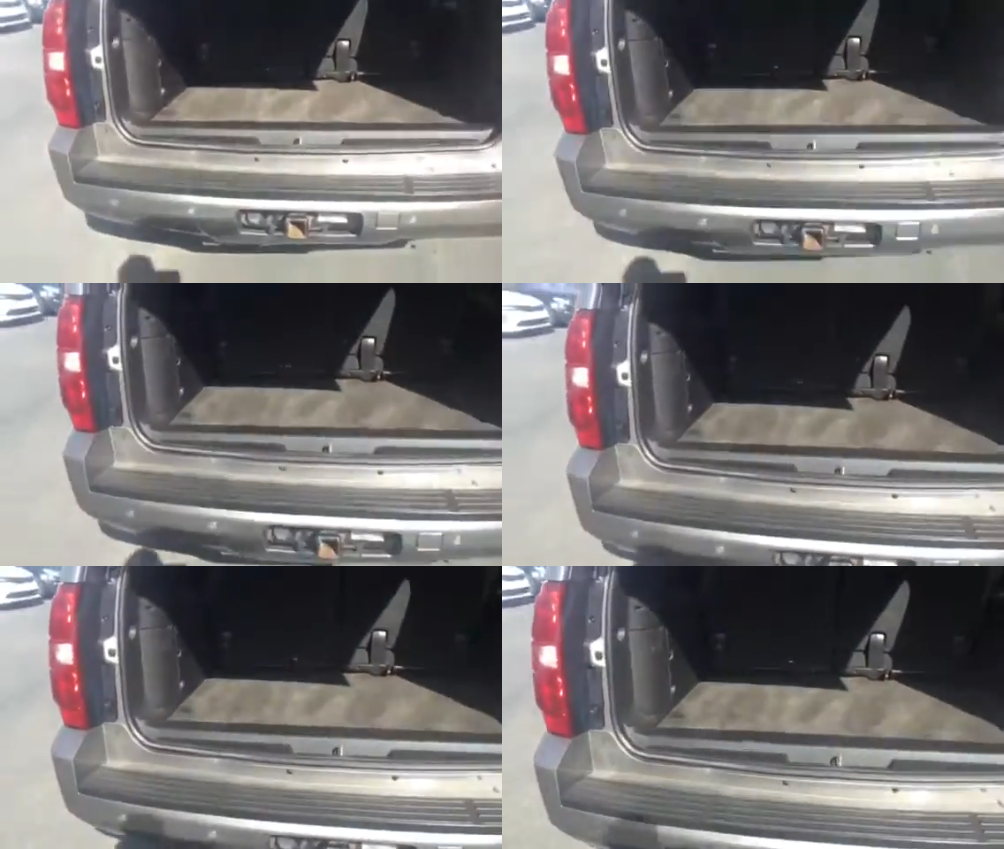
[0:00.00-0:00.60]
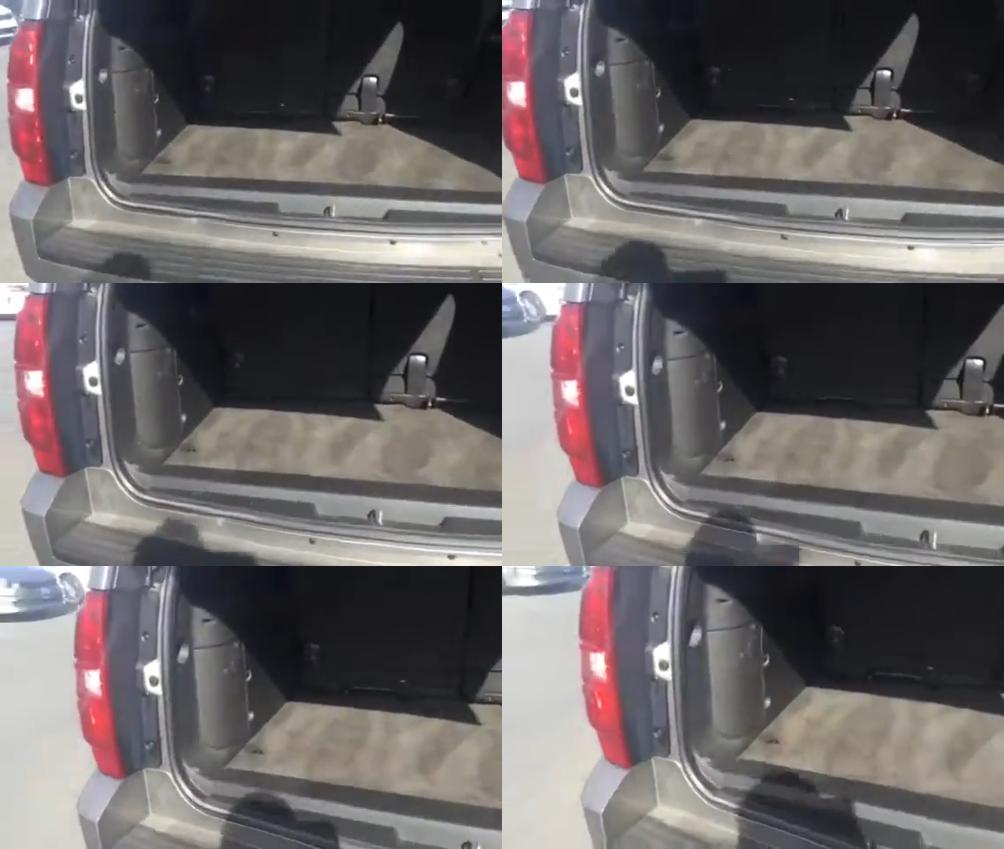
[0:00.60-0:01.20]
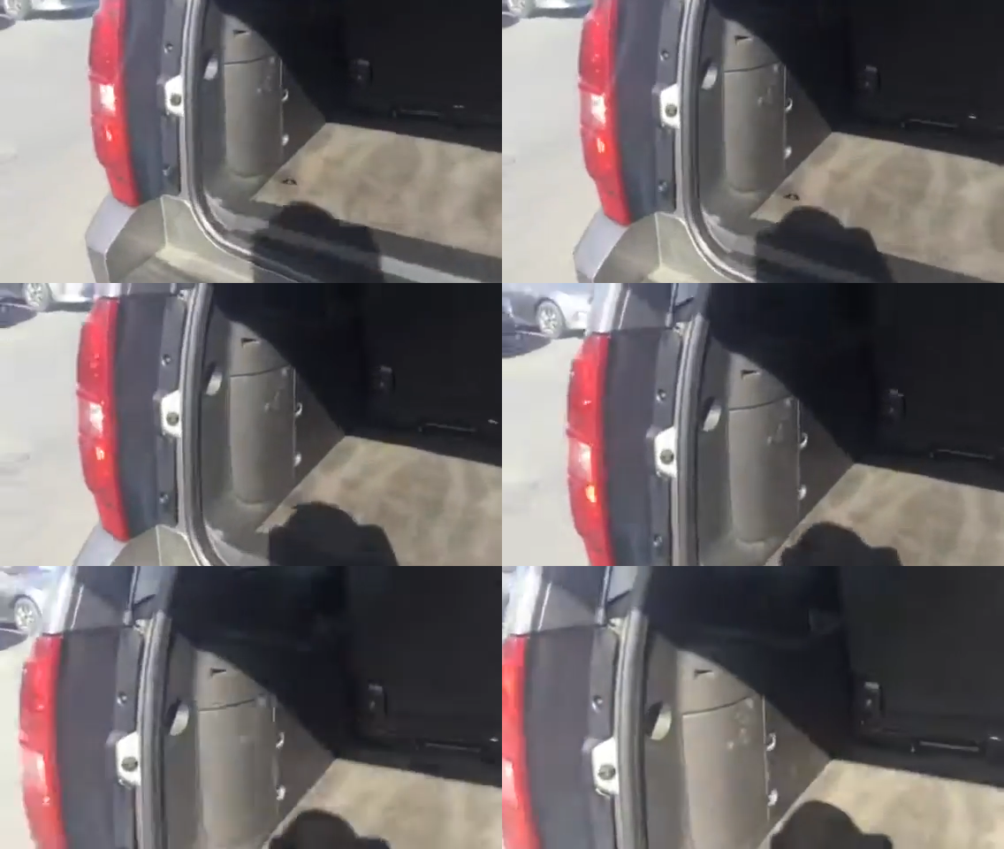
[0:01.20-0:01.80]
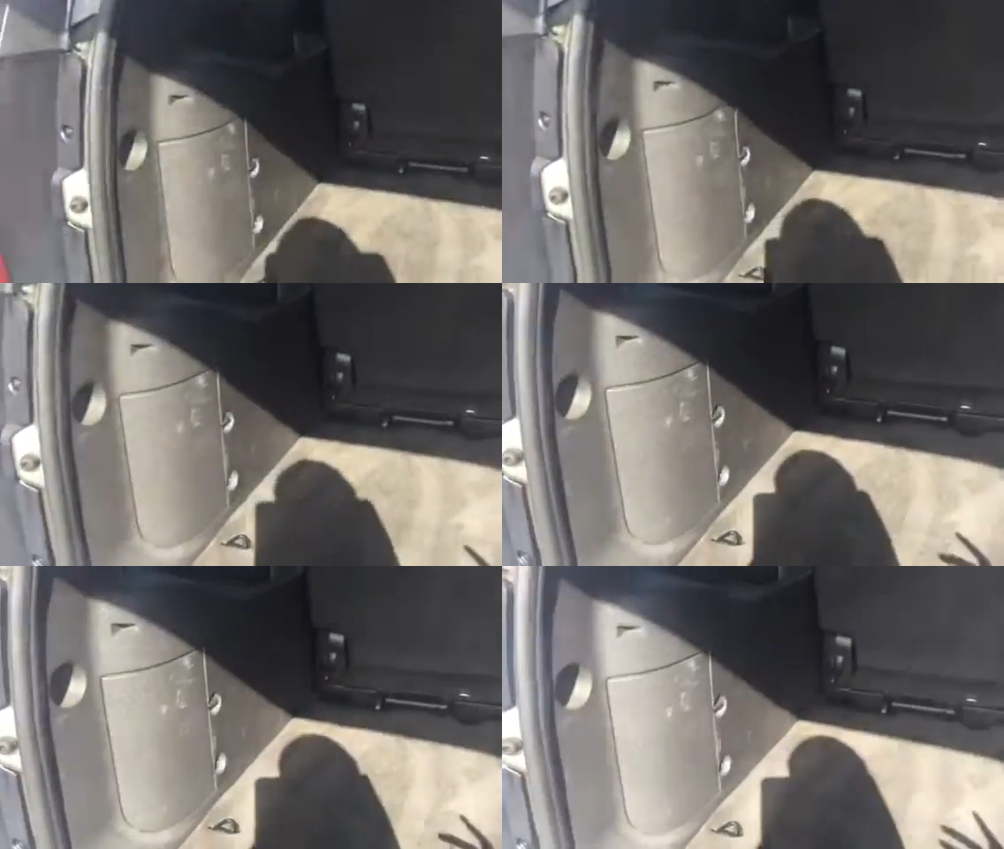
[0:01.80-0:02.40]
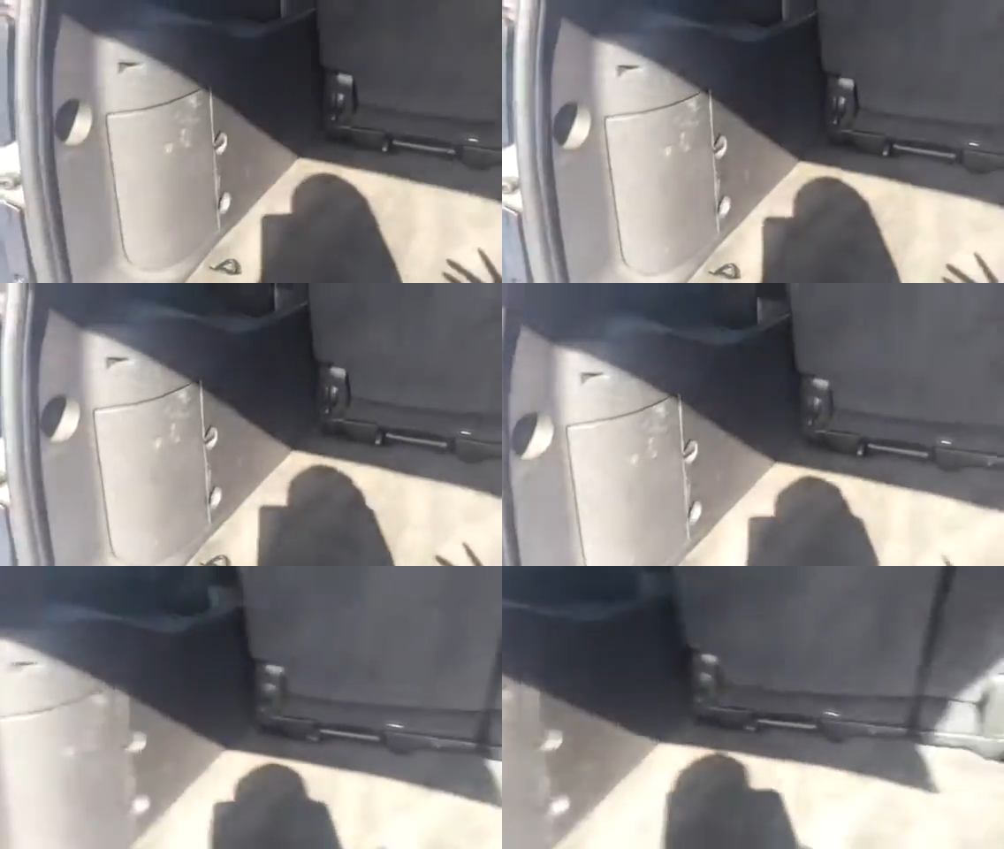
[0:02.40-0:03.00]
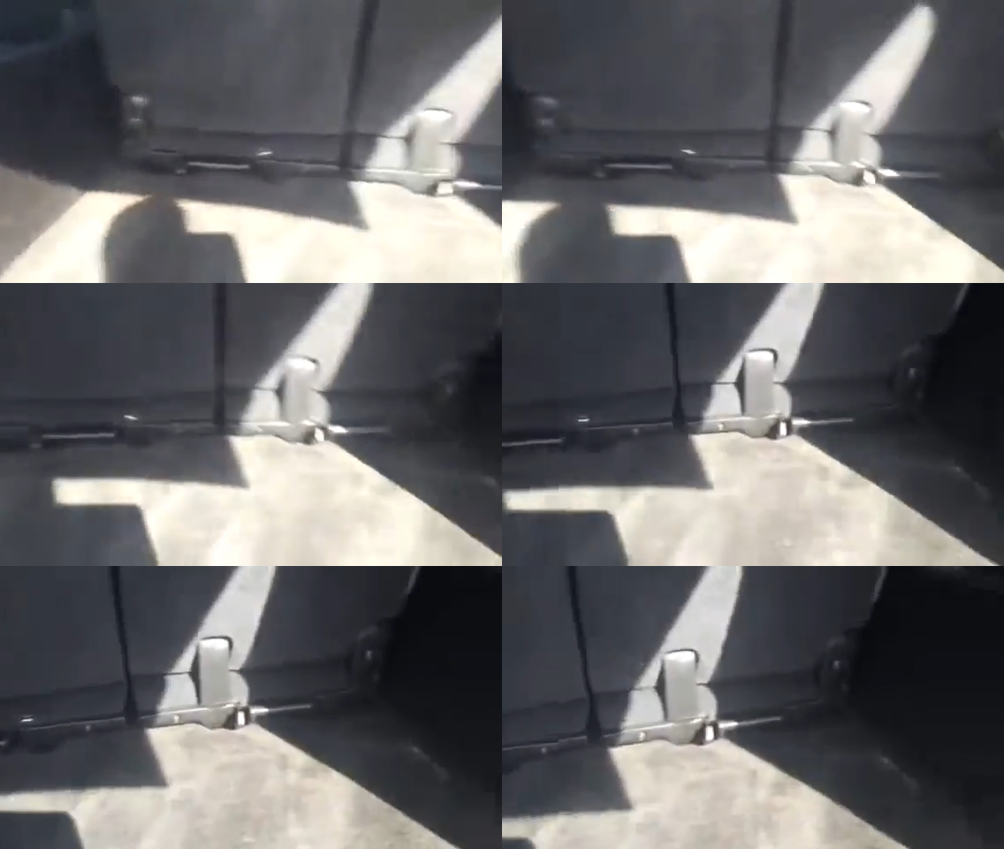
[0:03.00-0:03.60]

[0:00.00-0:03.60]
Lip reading: No face is visible, so there are no lips to read.